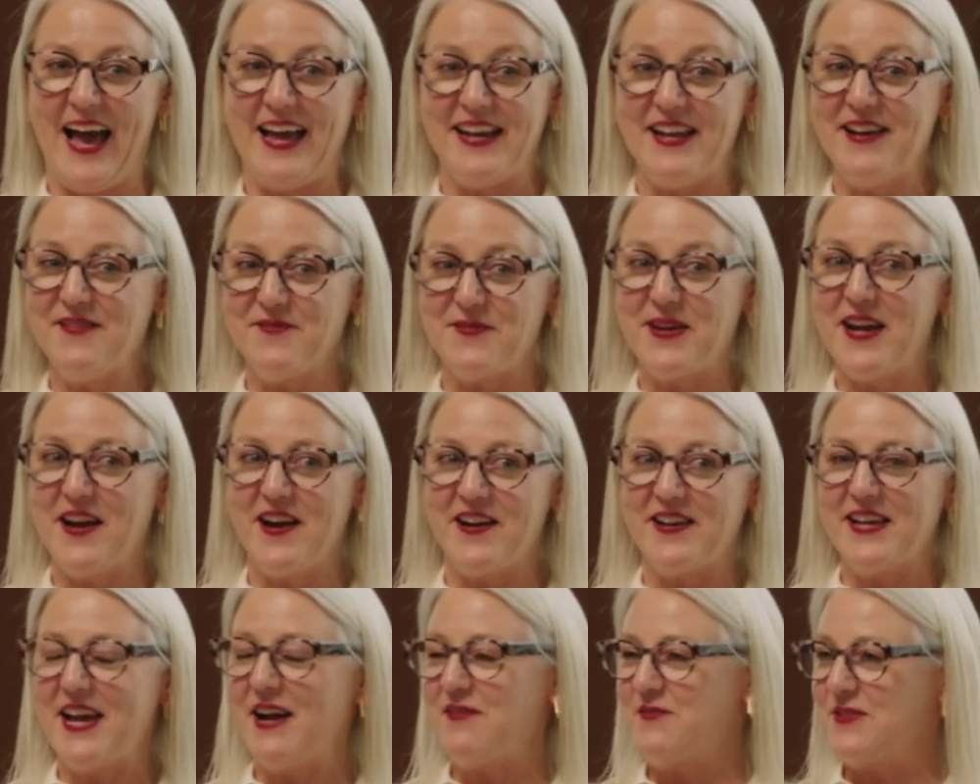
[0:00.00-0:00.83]
I know, we
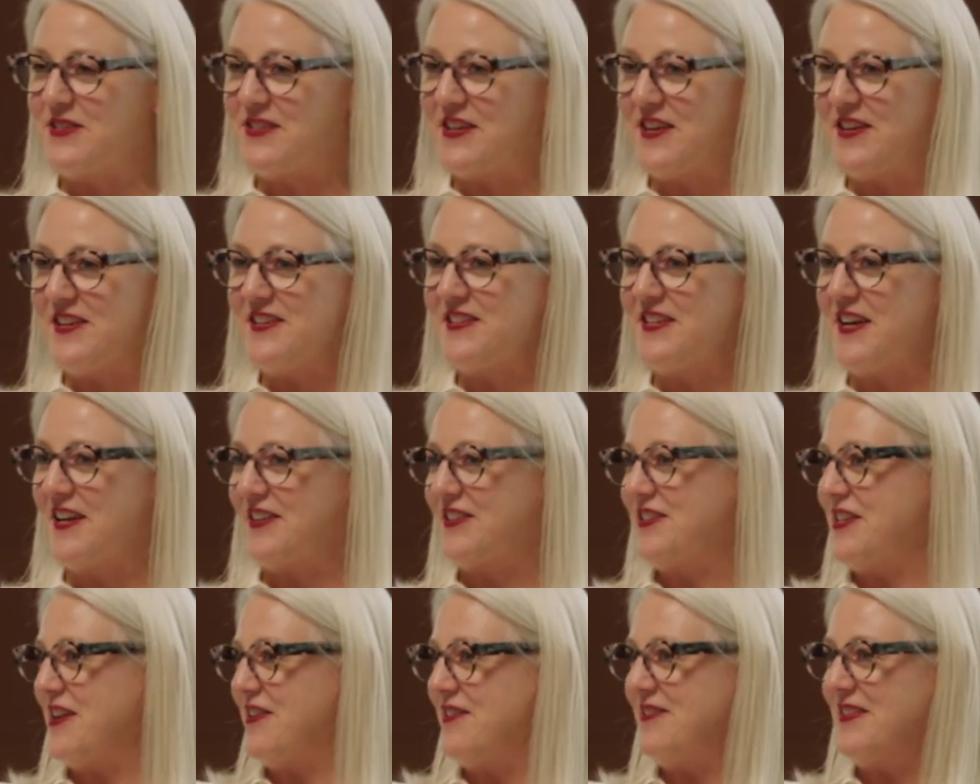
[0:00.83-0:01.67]
are. Yeah, we're starting a
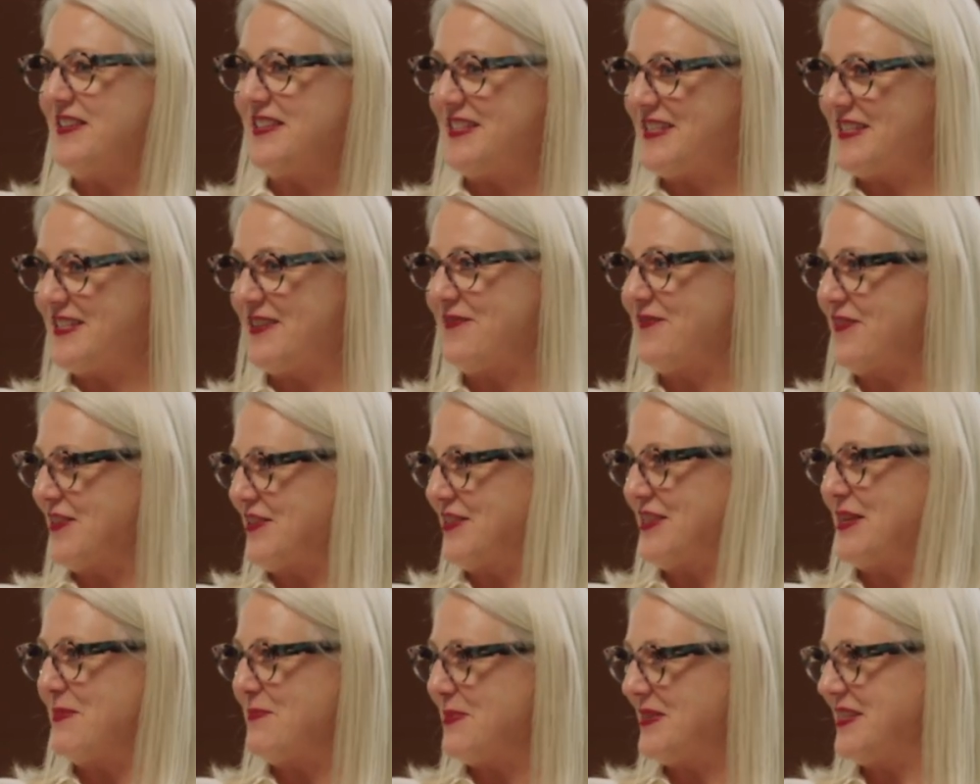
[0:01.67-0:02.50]
talk show. This is the
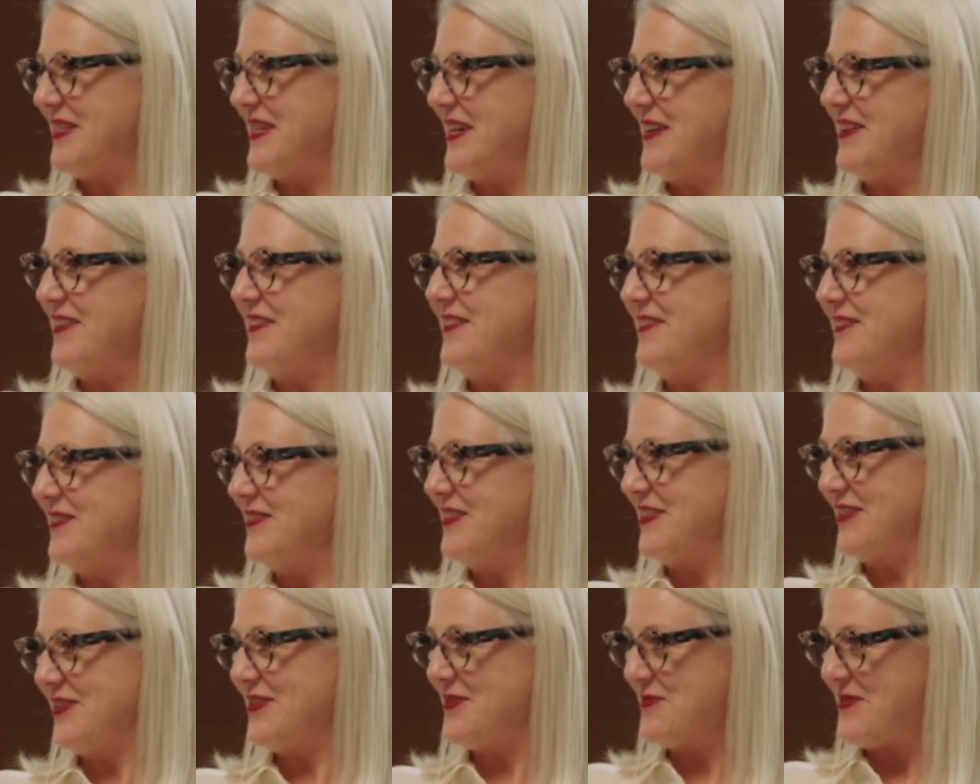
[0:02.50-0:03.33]
first episode.
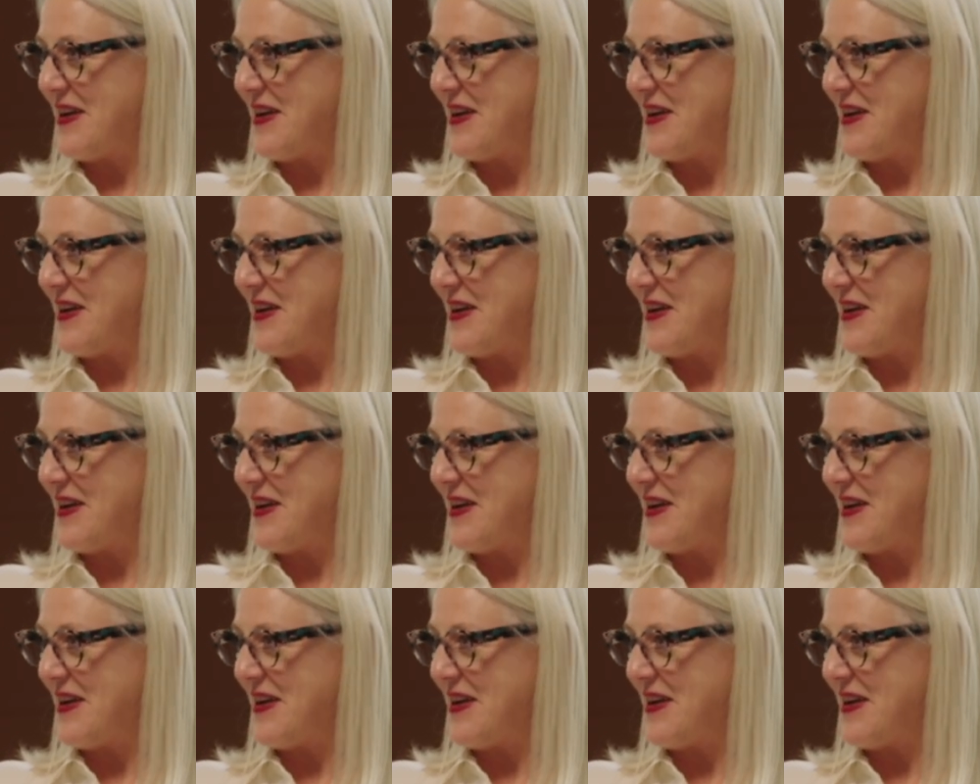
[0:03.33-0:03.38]
Just